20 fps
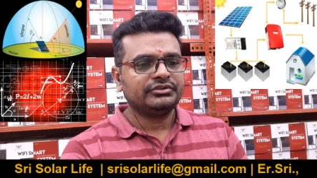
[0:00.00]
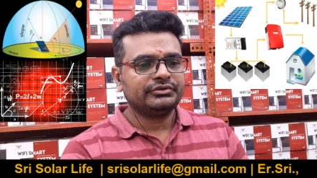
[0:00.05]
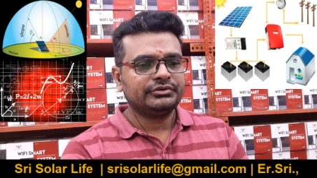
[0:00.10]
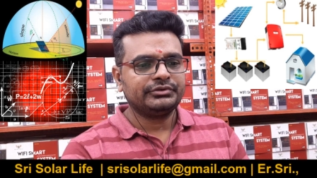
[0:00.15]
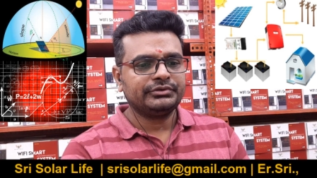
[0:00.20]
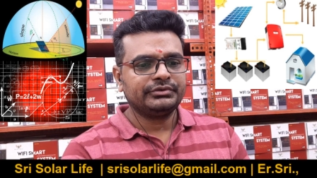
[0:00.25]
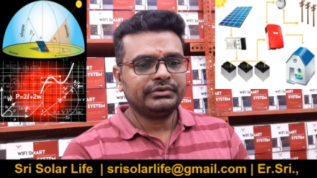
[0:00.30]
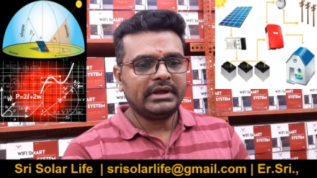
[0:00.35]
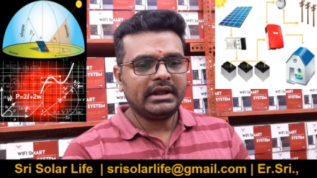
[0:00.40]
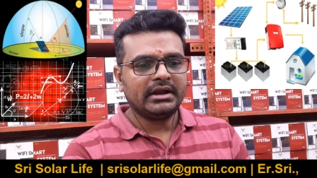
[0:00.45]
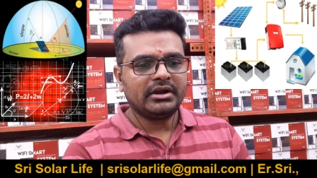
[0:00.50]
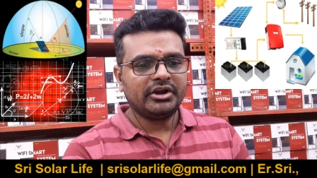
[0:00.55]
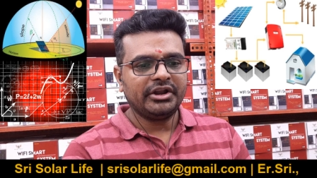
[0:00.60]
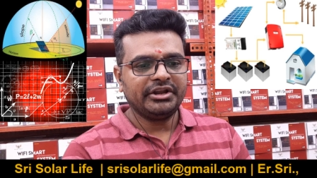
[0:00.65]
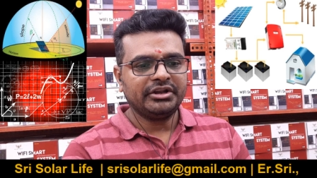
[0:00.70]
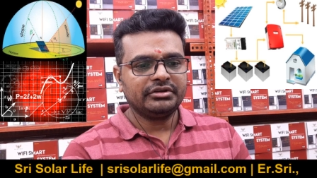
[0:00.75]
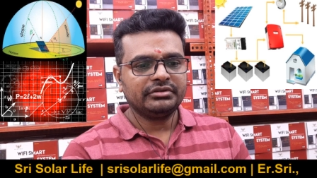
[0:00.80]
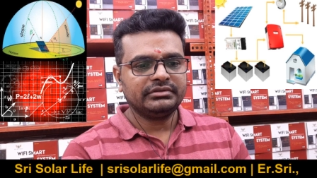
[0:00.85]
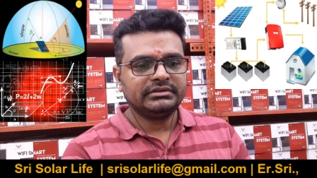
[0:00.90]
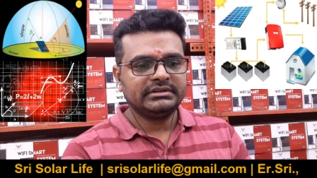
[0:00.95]
So
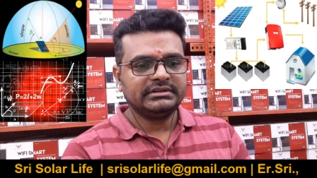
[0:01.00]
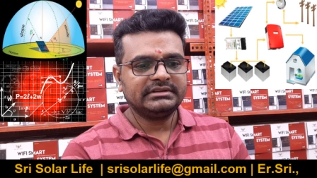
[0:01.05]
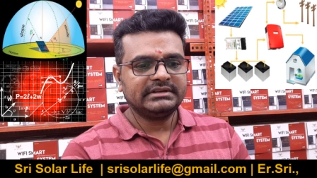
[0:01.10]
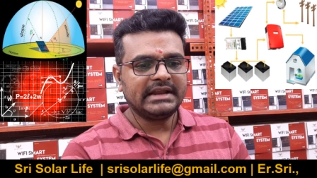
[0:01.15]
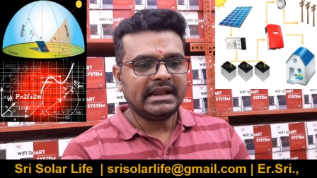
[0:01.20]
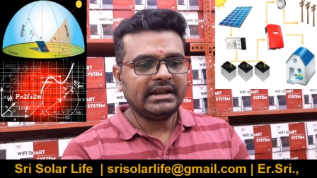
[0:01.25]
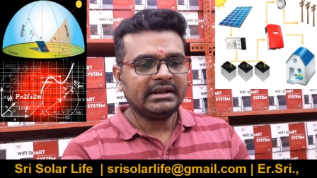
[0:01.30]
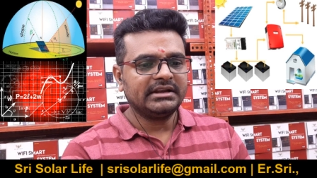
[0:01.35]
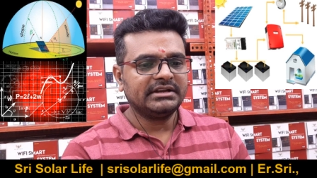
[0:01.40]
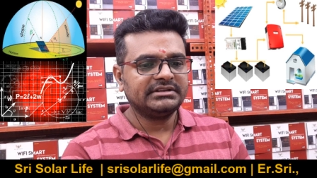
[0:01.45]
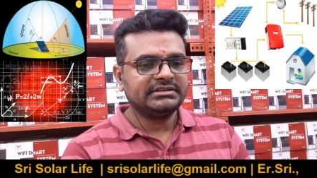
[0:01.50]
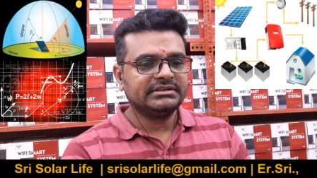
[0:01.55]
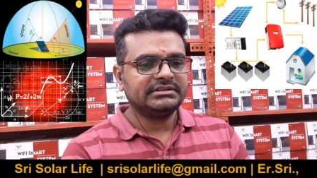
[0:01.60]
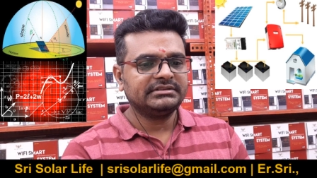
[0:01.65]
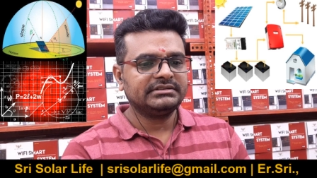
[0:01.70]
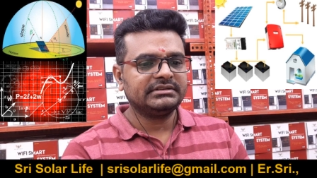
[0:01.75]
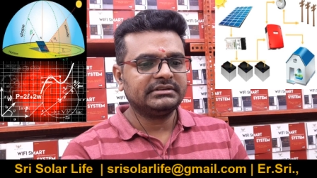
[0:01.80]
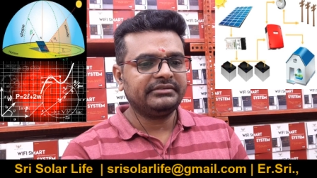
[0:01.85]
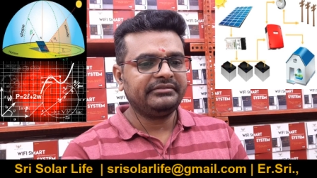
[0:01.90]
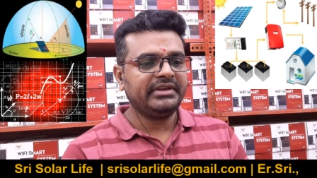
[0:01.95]
according to these
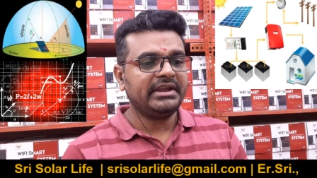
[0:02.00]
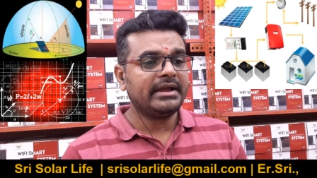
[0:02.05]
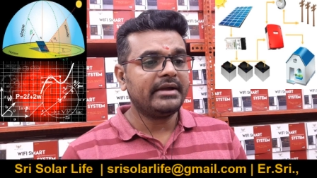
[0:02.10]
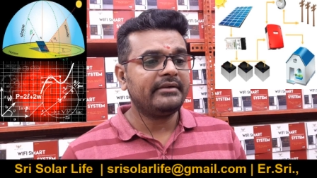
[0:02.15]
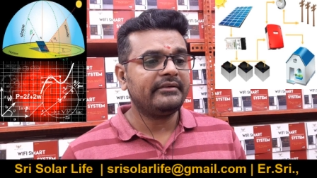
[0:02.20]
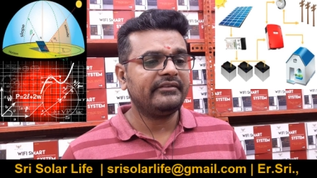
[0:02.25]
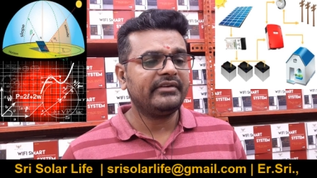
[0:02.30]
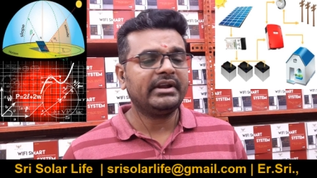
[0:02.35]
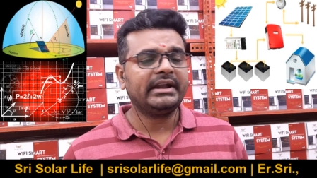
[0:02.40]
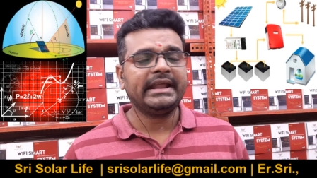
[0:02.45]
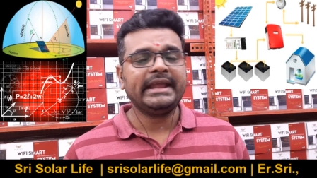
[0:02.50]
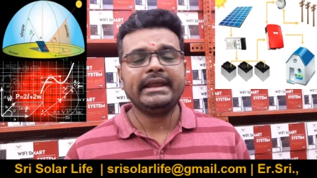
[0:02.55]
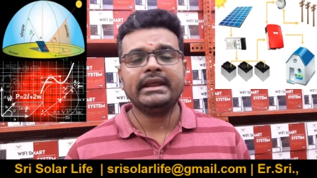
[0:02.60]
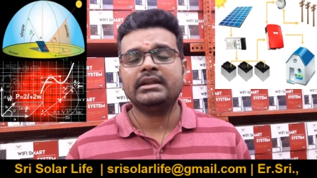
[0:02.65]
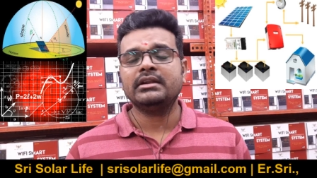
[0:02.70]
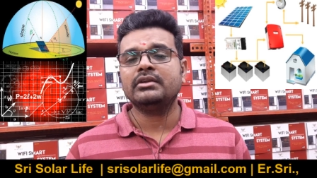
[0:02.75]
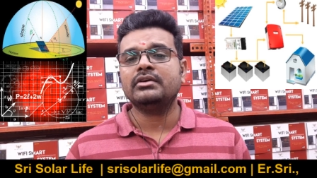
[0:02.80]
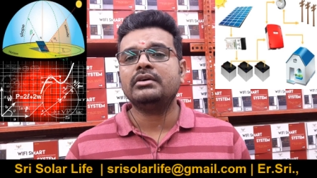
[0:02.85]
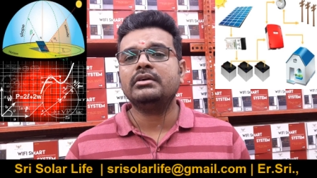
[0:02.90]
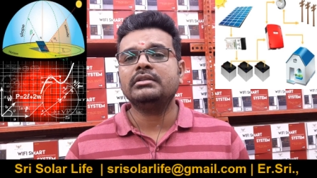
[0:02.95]
calculations, we have
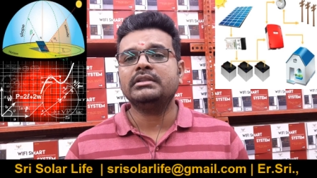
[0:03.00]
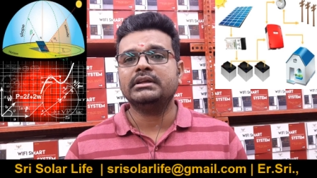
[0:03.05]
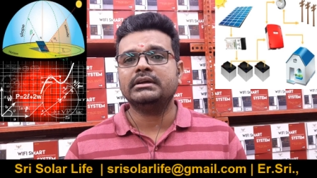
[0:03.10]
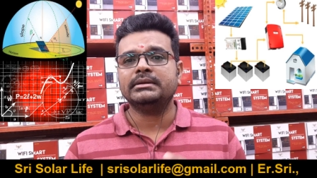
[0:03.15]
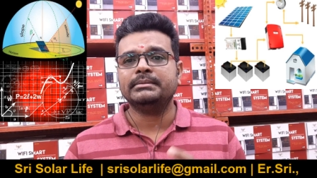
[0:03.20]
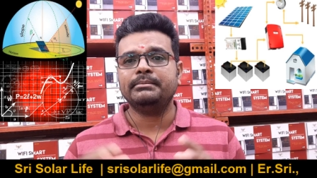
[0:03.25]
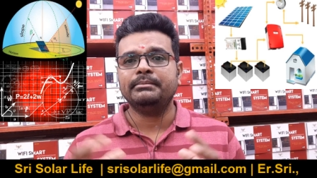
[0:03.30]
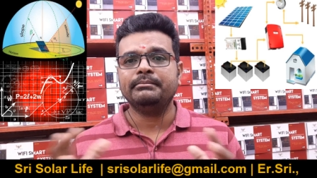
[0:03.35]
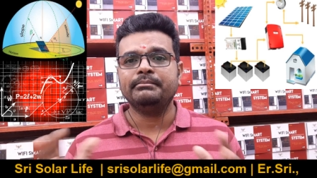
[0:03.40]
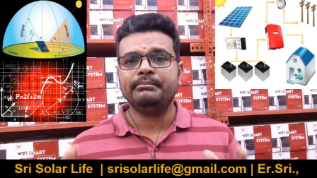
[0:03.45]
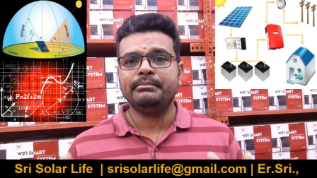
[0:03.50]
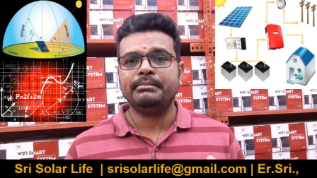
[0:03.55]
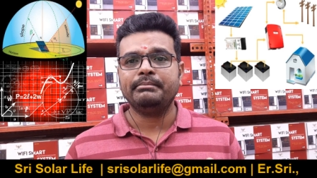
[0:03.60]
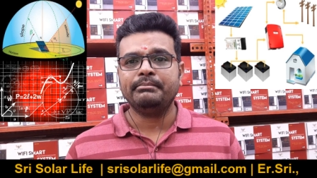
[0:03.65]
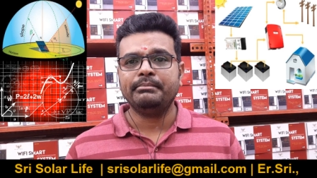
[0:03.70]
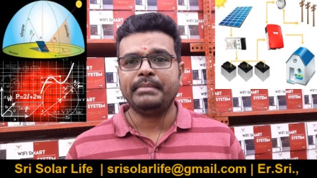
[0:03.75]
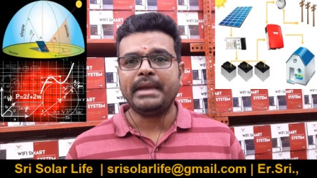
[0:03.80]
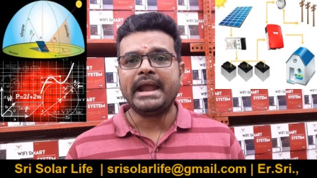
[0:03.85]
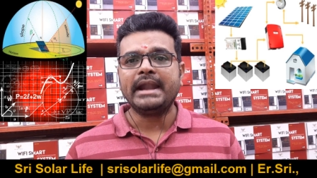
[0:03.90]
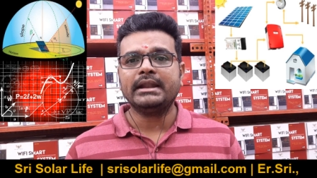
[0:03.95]
taken all the
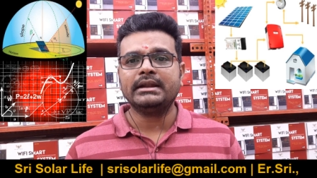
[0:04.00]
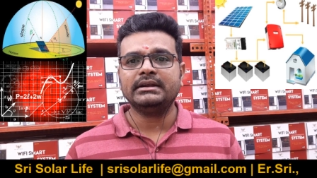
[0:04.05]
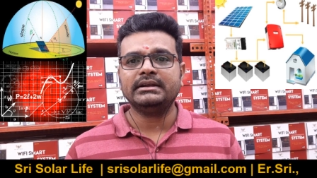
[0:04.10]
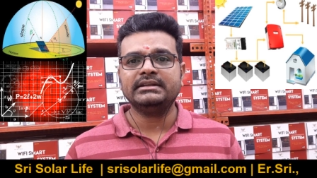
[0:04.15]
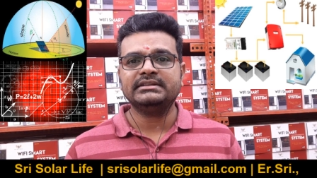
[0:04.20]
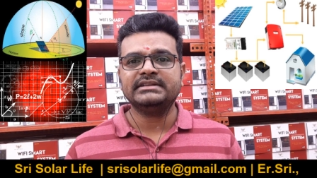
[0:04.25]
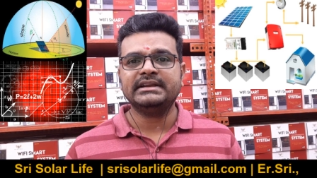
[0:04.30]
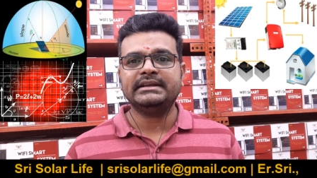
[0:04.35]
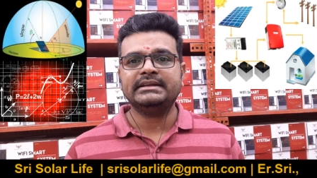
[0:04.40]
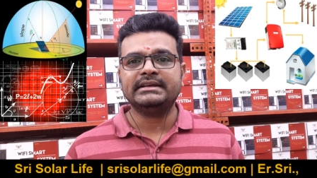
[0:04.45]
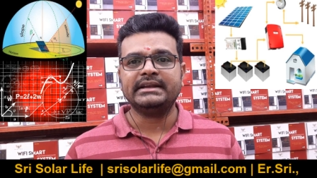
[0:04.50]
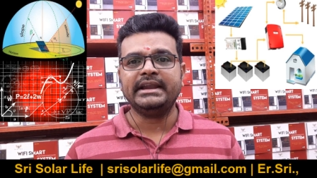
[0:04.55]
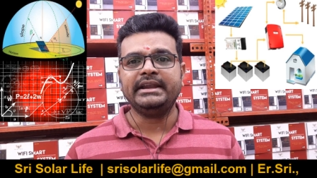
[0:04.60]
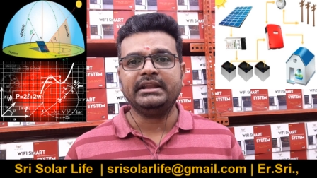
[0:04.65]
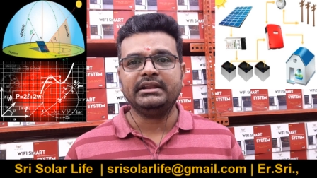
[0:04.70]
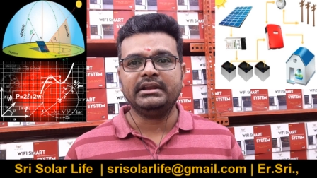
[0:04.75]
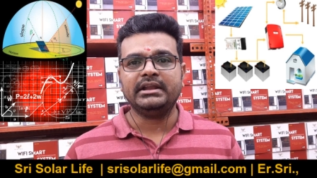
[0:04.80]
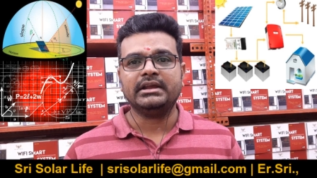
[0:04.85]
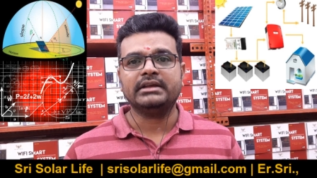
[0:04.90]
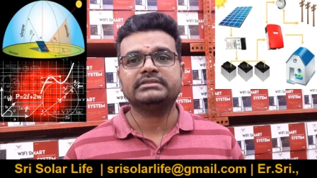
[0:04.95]
panel design
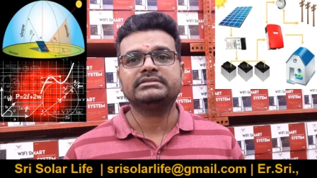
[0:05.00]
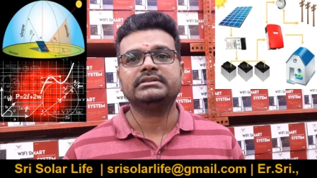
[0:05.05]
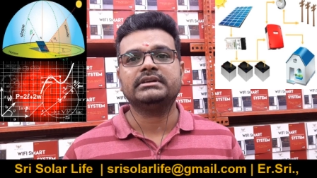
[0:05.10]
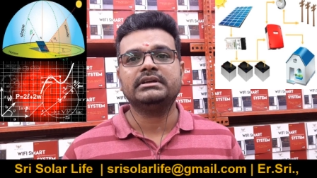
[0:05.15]
criteria.